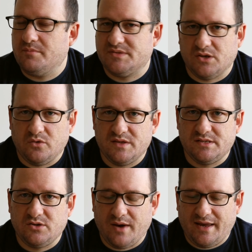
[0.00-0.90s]
So this
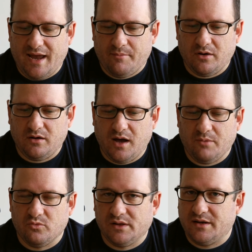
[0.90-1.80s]
is a great camera.
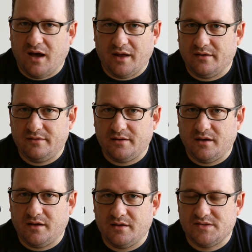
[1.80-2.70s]
I'm really
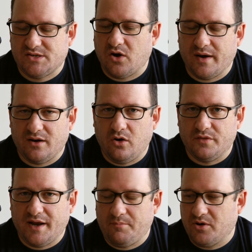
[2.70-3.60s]
not sorry at all
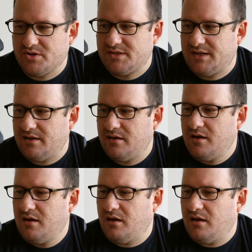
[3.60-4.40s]
that I purchased it.